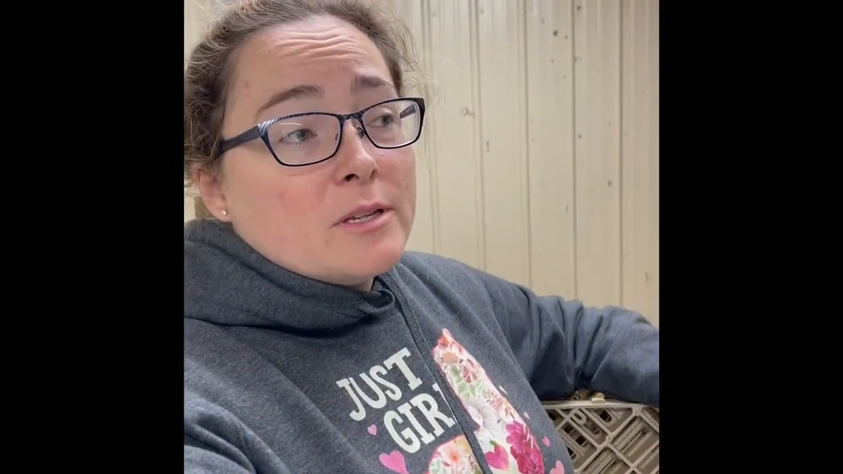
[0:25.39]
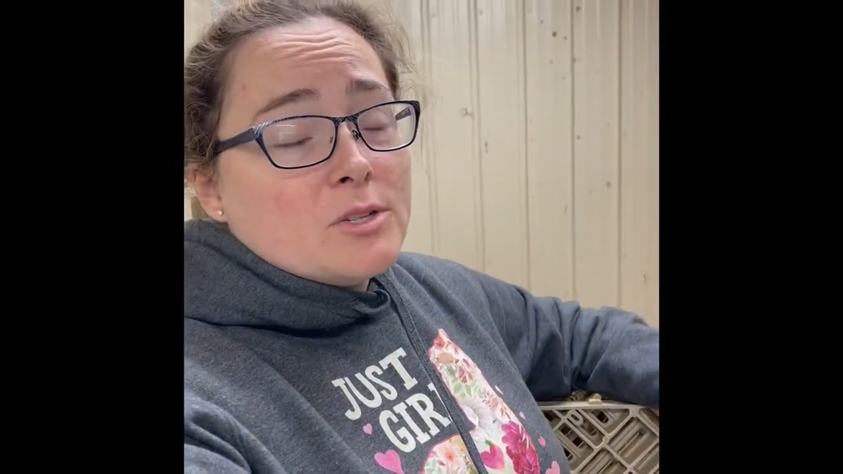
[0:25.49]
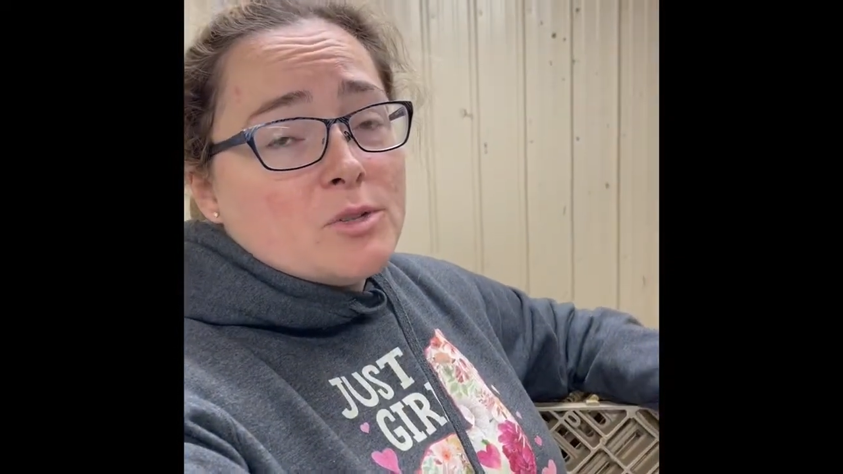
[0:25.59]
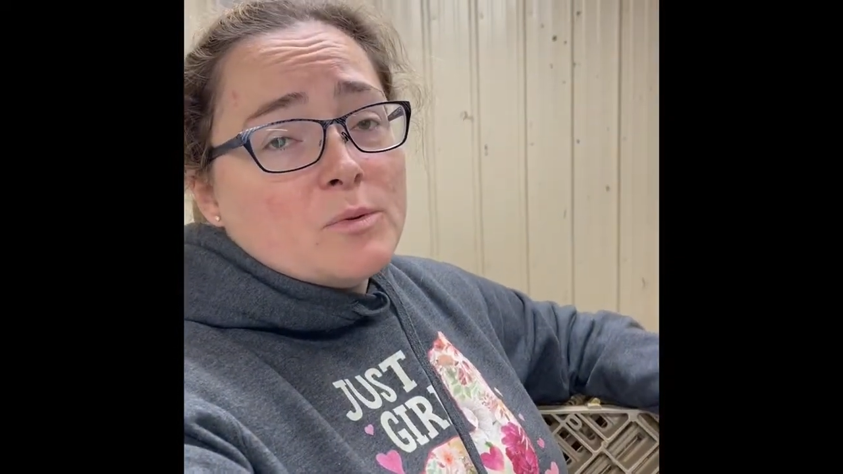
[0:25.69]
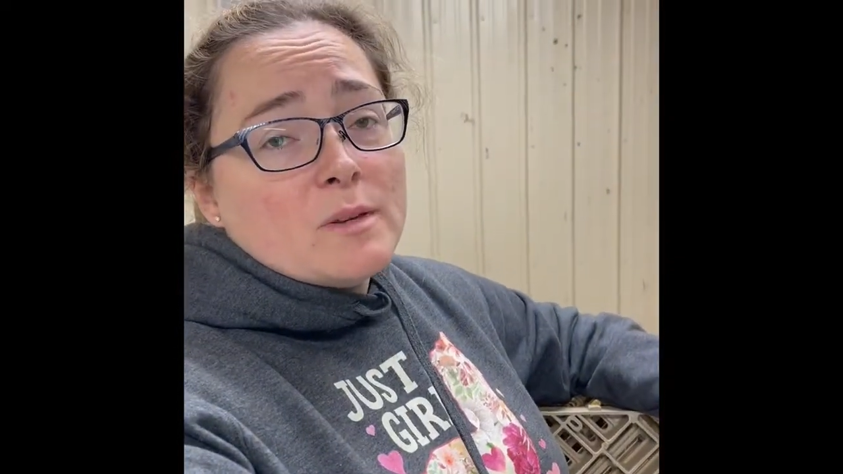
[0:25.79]

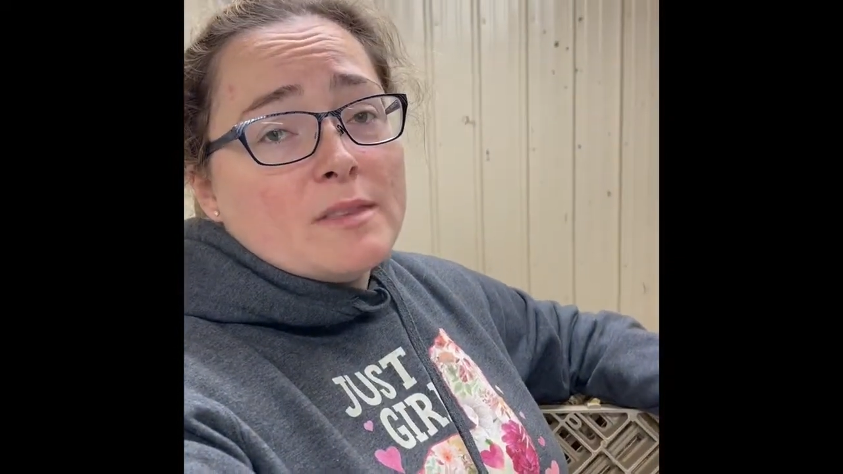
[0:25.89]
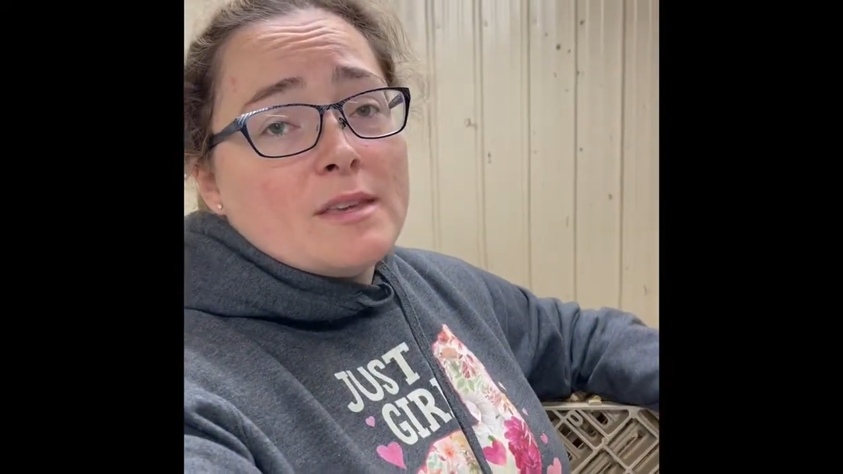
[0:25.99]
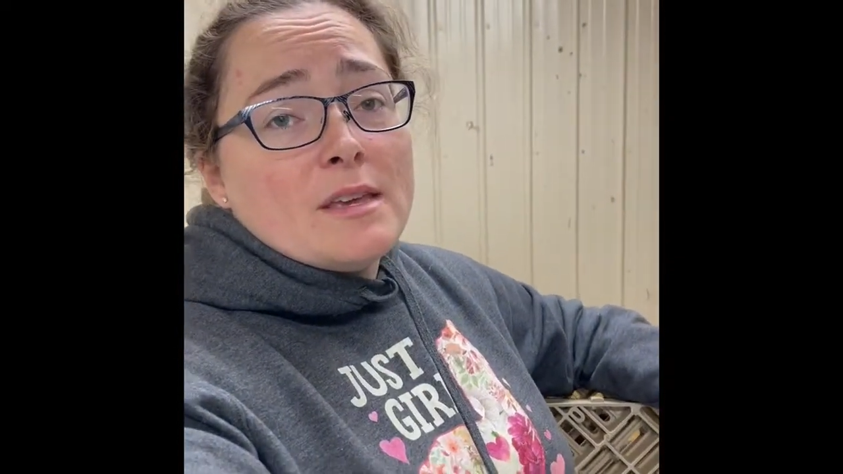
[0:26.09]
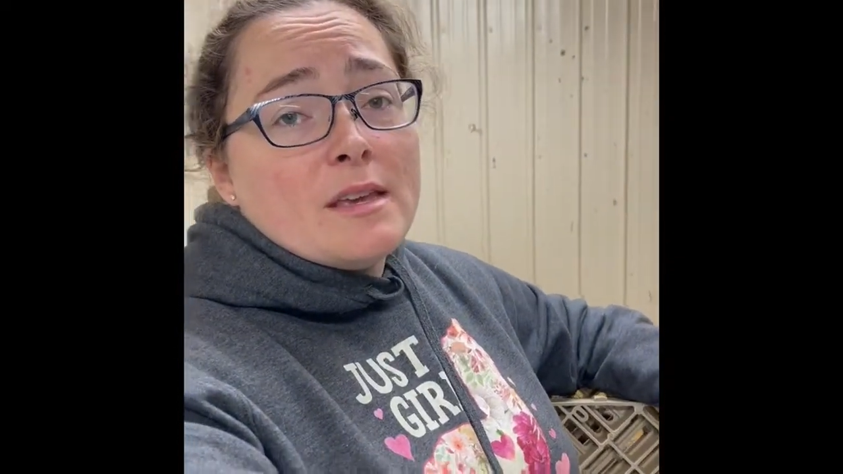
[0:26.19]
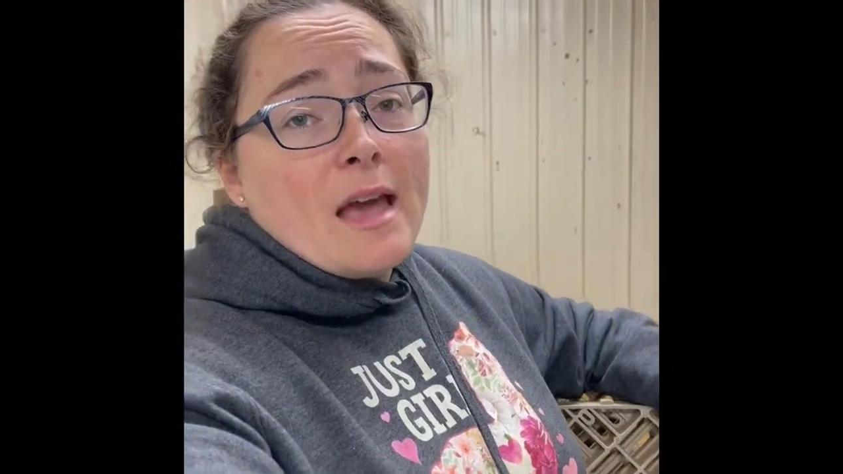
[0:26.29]
do with
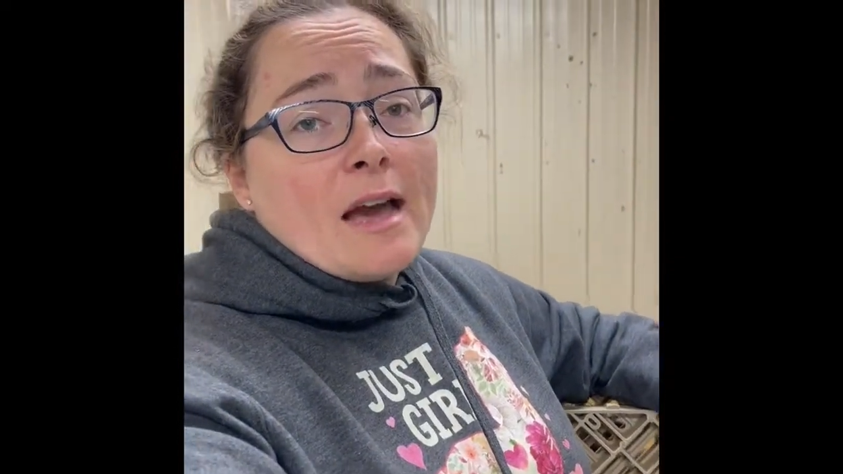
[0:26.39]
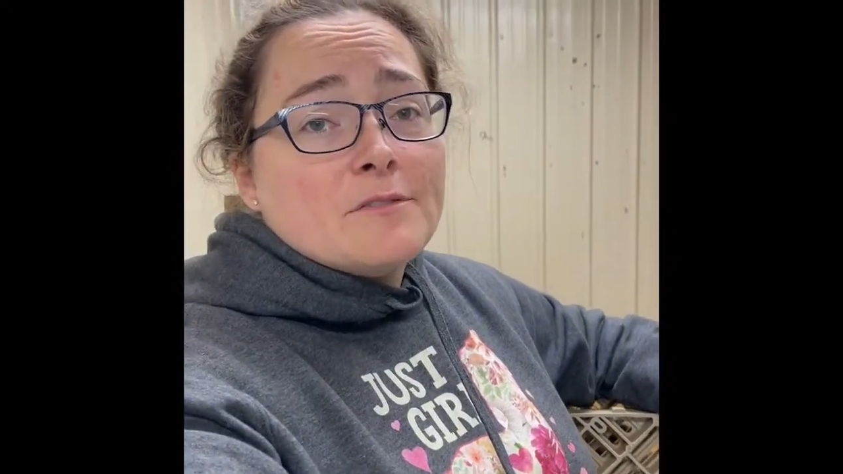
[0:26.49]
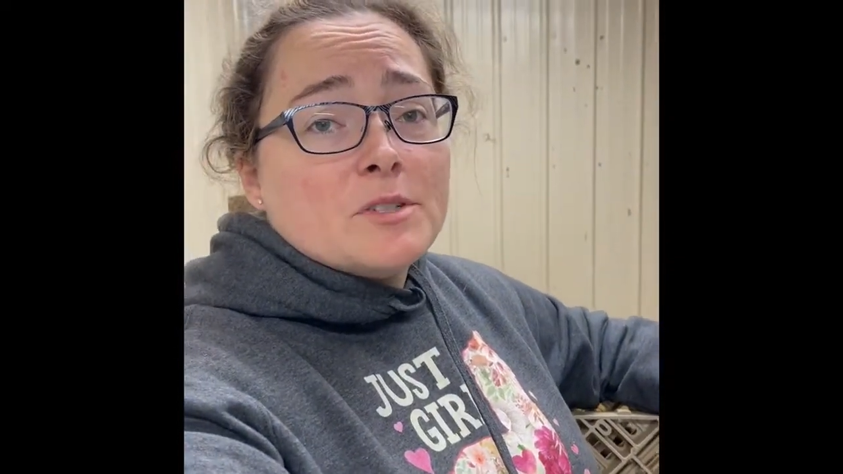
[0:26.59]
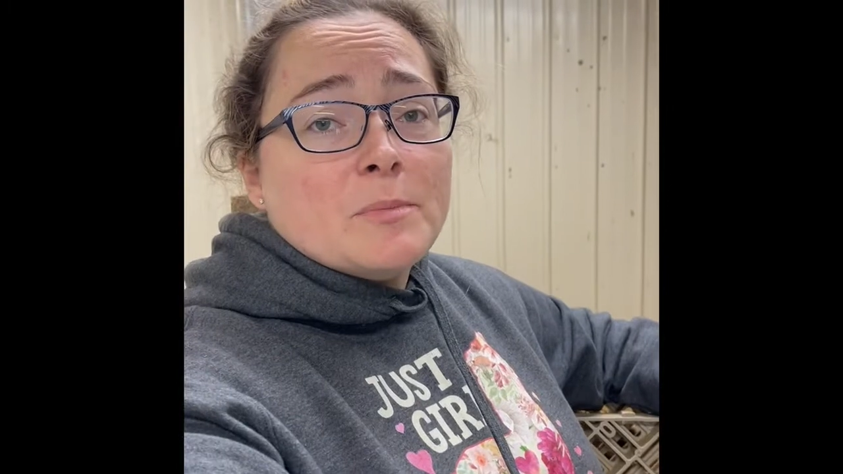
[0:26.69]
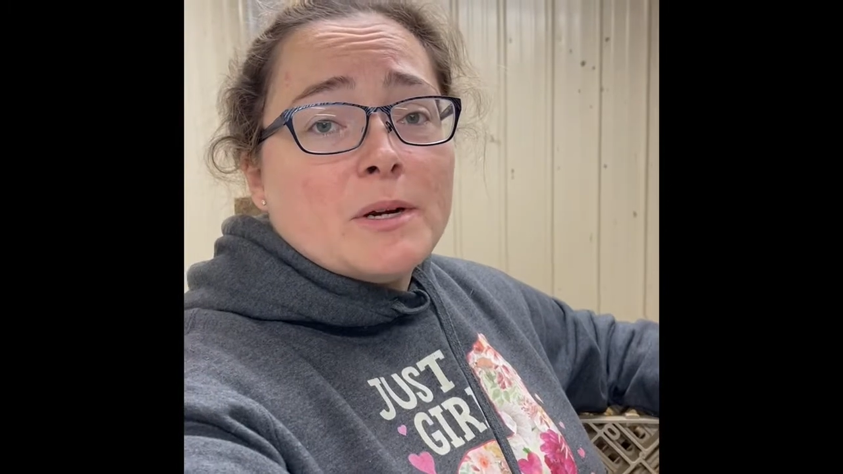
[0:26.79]
the
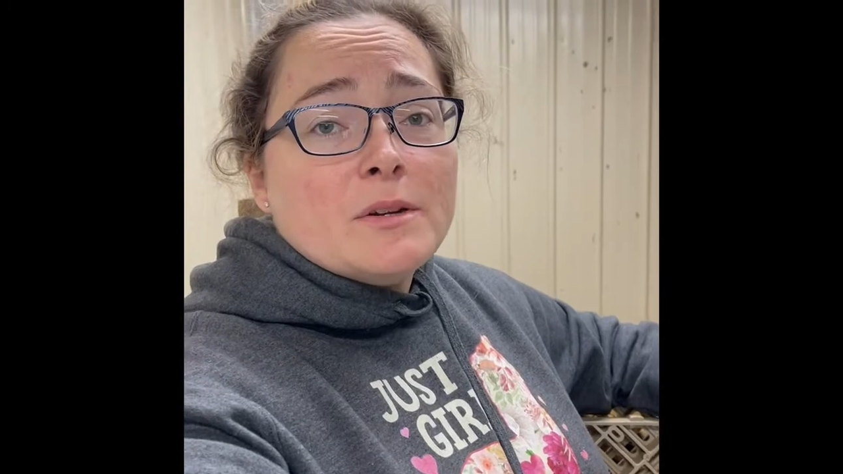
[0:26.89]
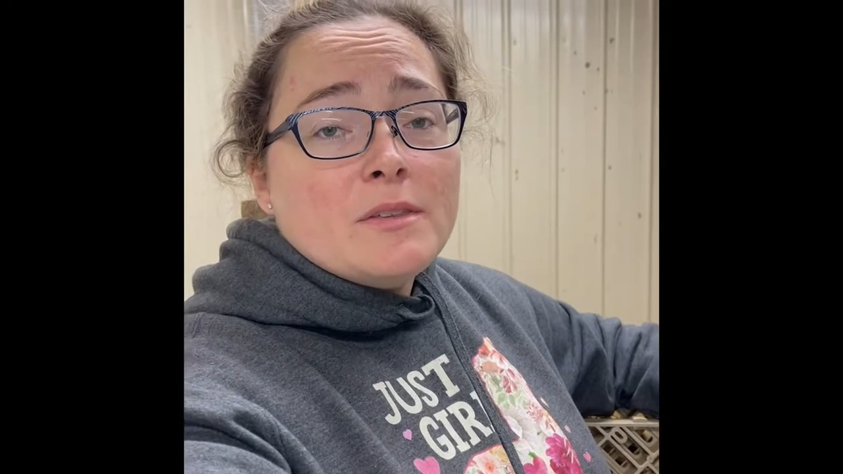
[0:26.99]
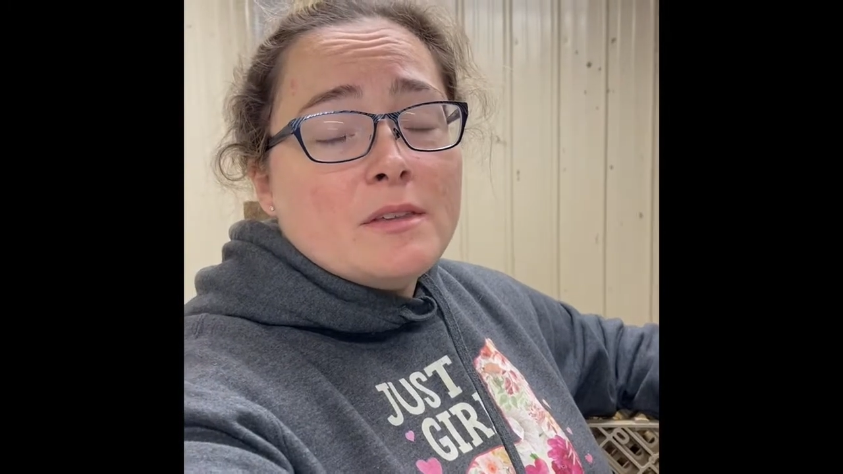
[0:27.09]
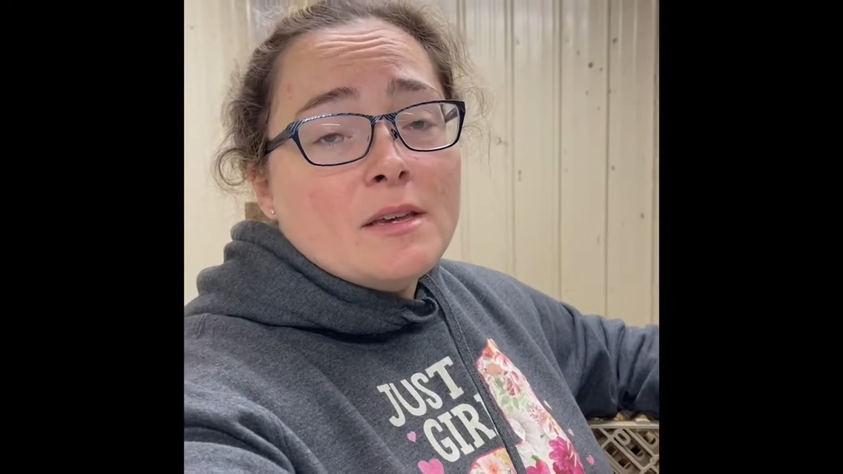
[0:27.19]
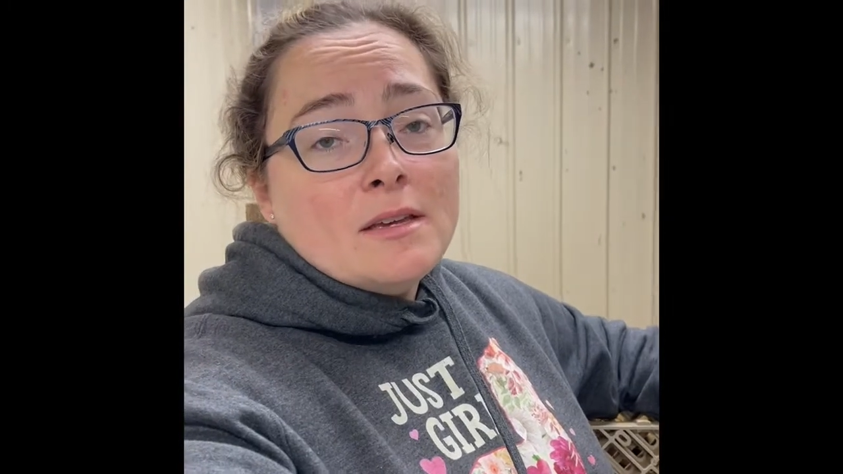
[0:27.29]
afterbirth.